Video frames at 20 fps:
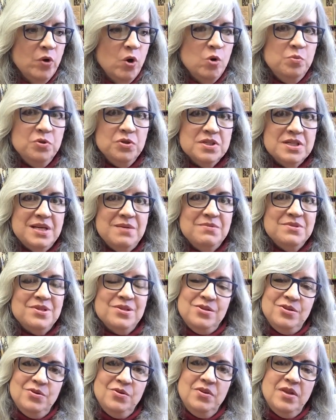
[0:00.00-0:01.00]
Opal seems
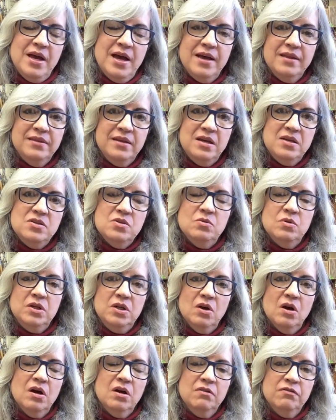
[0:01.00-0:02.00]
to do that. They do a
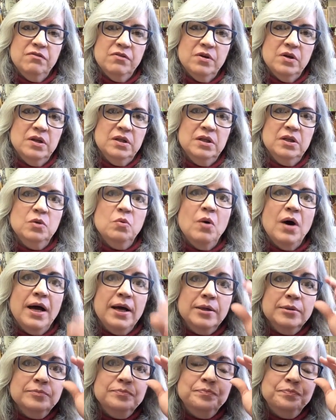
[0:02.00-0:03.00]
yarn for a little
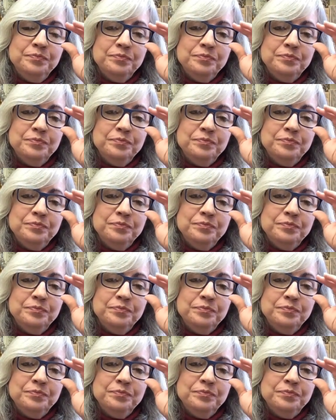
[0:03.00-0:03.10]
while